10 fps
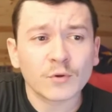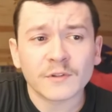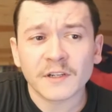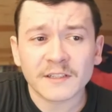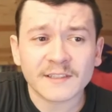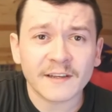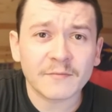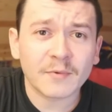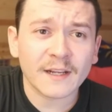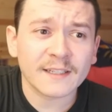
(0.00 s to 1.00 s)
put in a
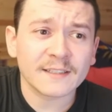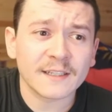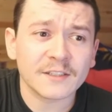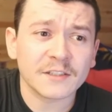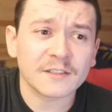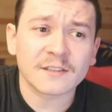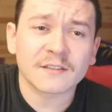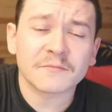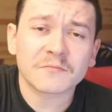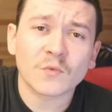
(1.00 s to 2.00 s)
safe place, and
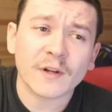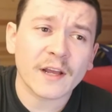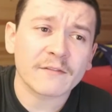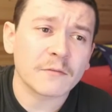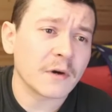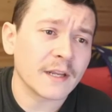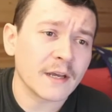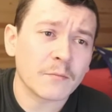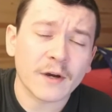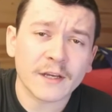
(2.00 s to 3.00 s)
just when I have the
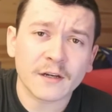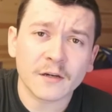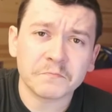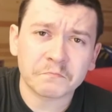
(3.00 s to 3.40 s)
money I buy